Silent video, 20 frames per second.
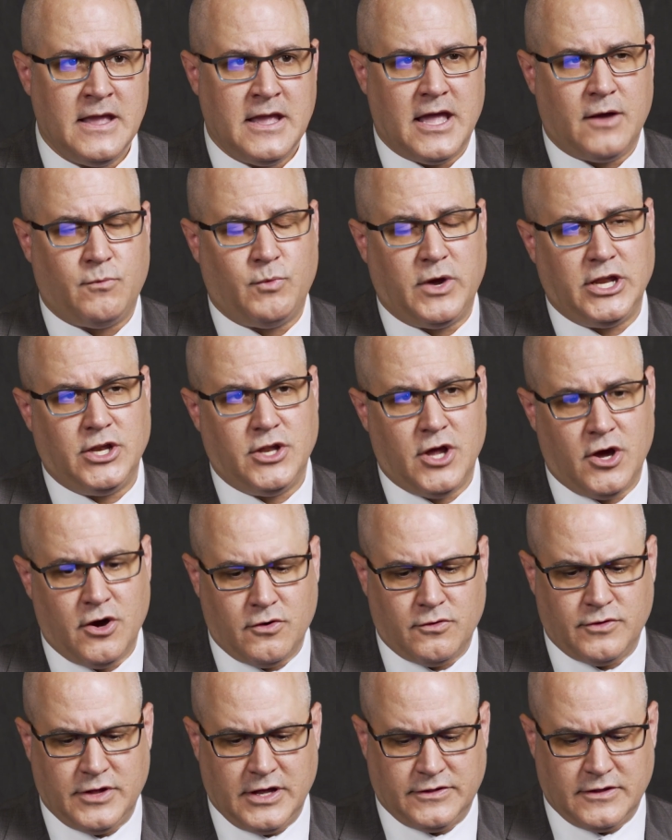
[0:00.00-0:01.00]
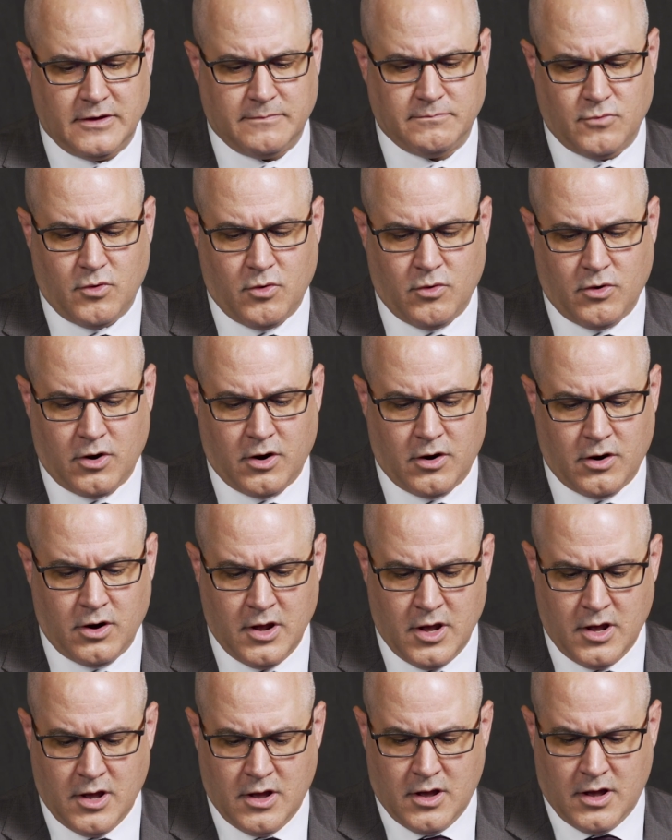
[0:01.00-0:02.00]
And we know that the more
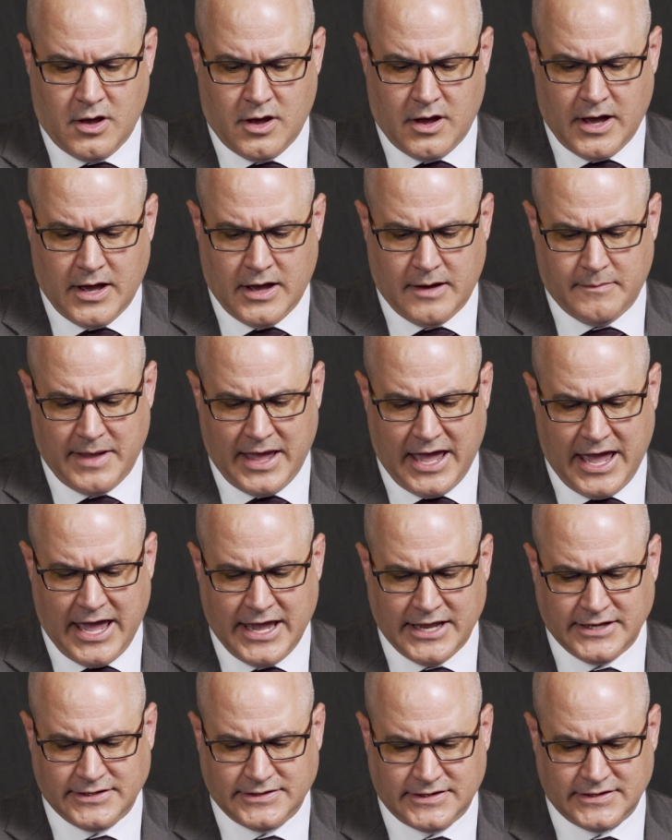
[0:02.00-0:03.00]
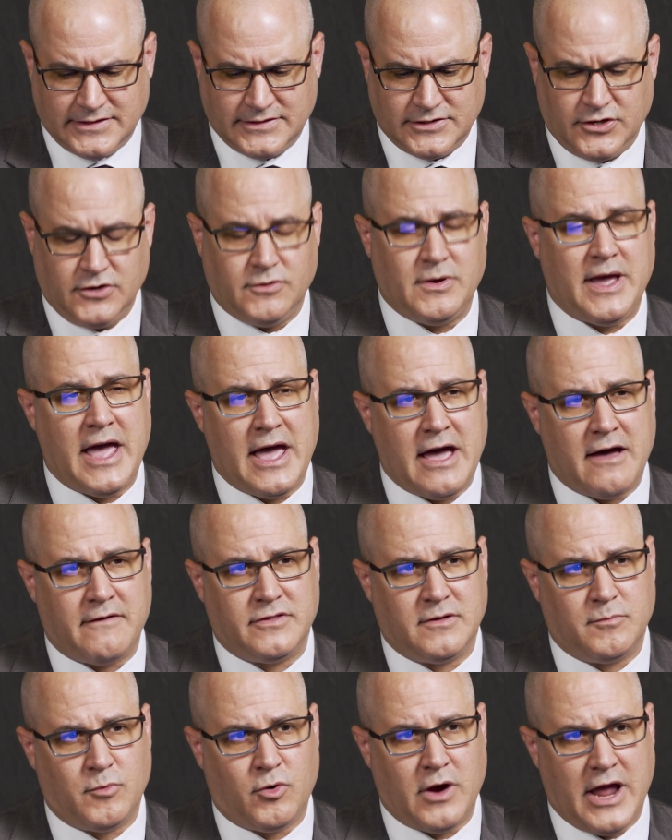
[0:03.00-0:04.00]
ACEs you have,
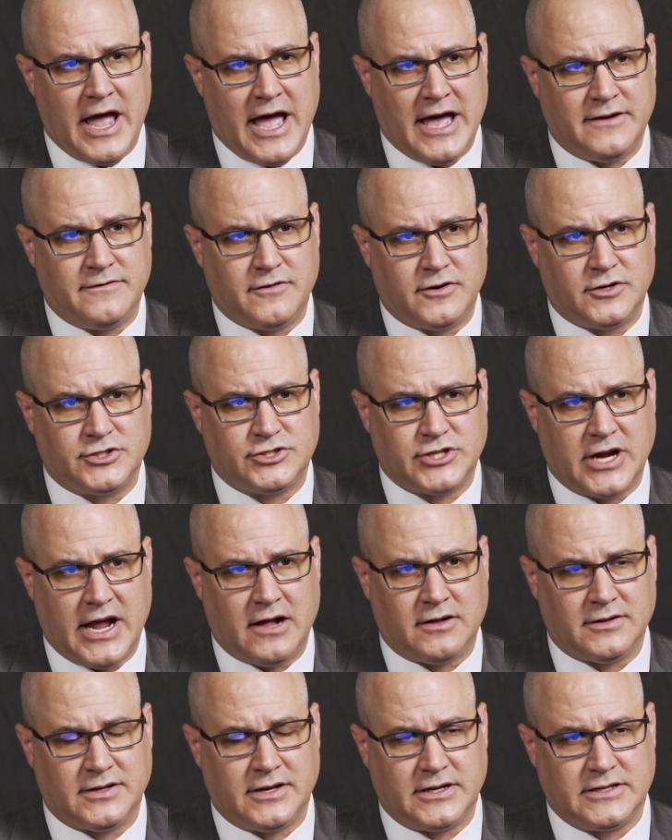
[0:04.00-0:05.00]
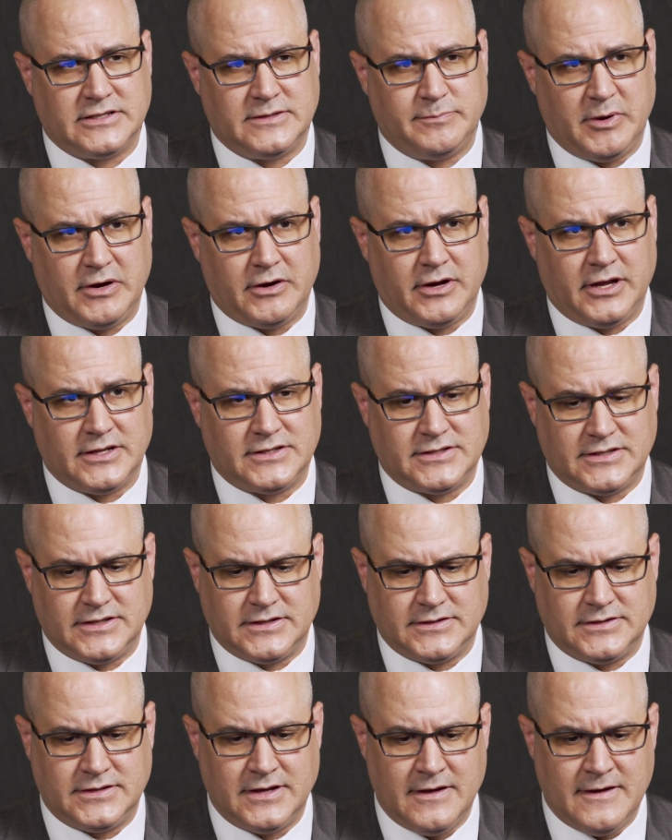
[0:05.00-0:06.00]
the more adverse childhood
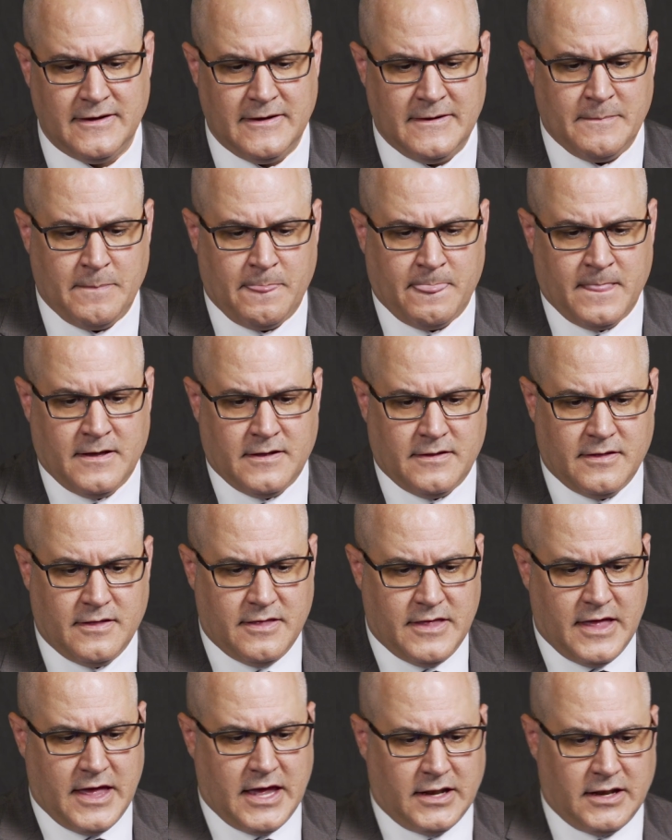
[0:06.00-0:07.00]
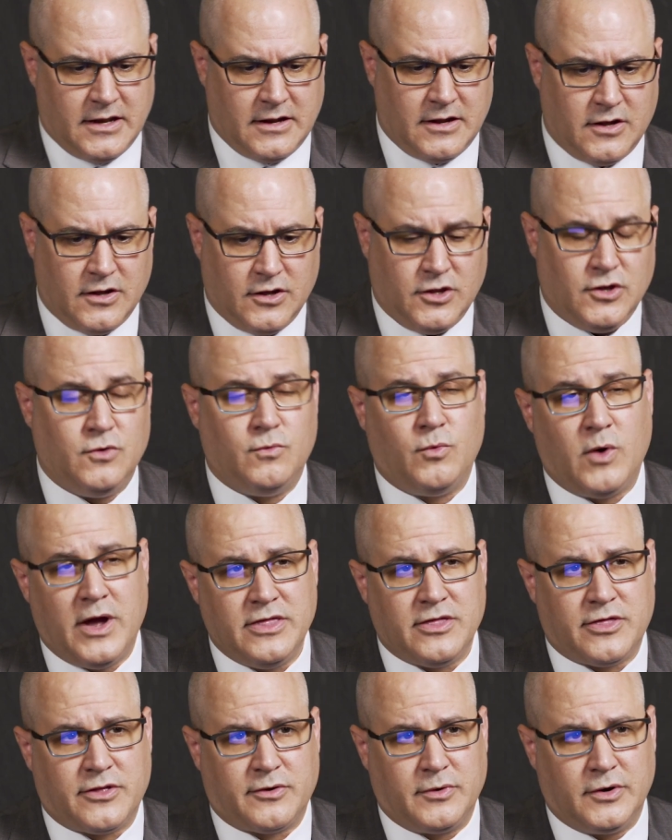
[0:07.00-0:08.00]
experiences that you
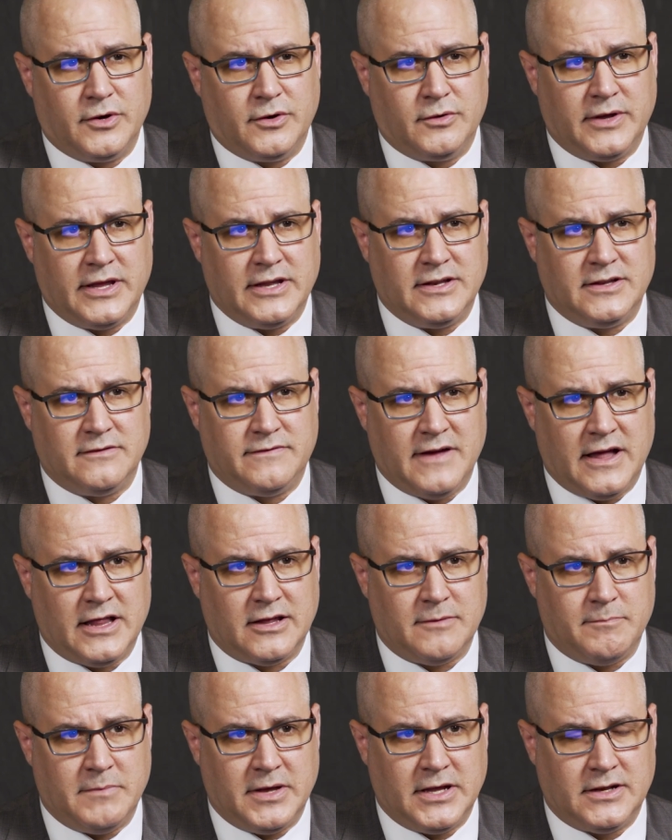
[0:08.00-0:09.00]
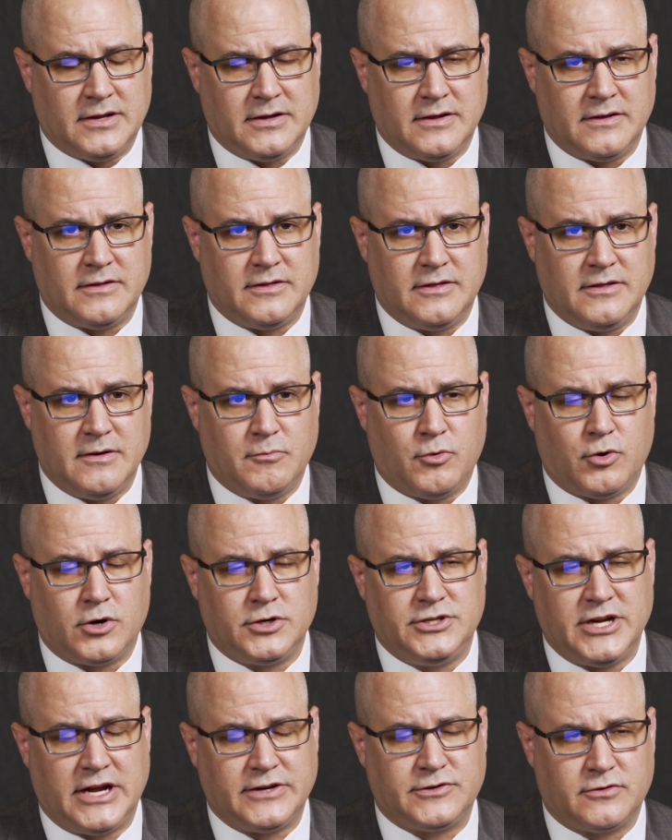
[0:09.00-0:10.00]
went through in development, the more
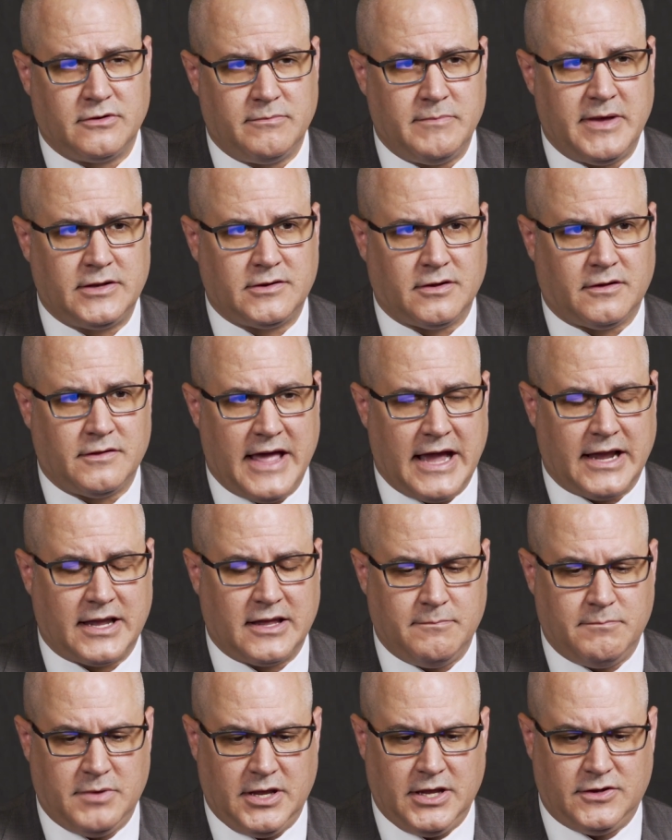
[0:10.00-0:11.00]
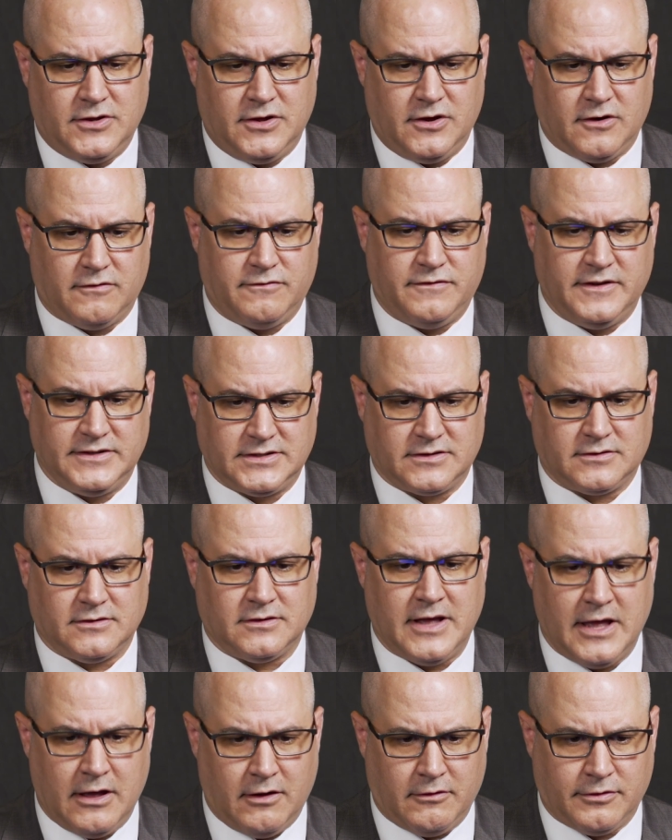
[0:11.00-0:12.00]
detrimental that can be to your physical
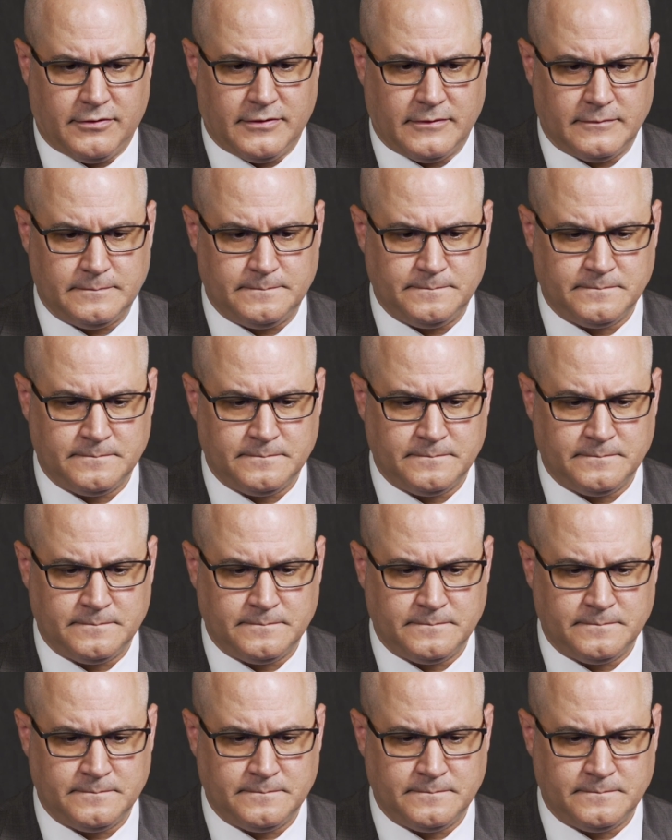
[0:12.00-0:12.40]
health.